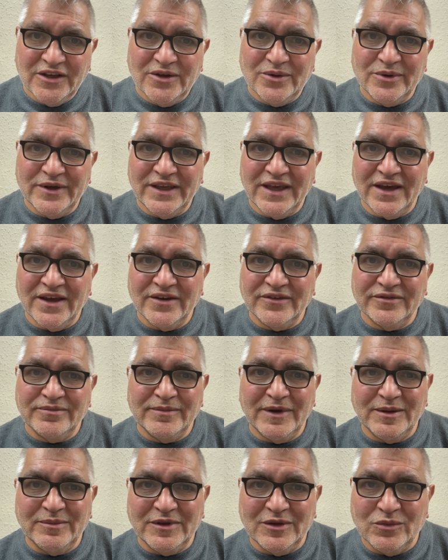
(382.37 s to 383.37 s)
we have
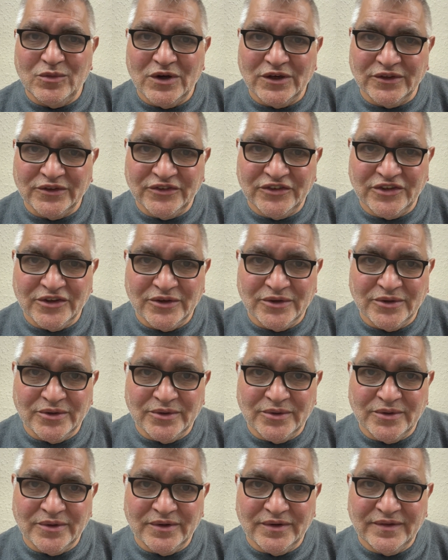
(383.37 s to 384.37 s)
maybe one or
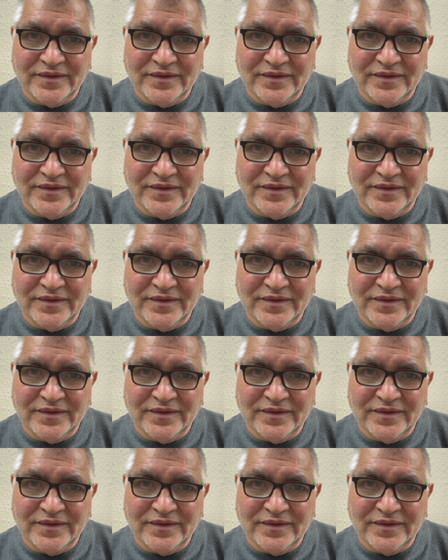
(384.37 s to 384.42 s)
two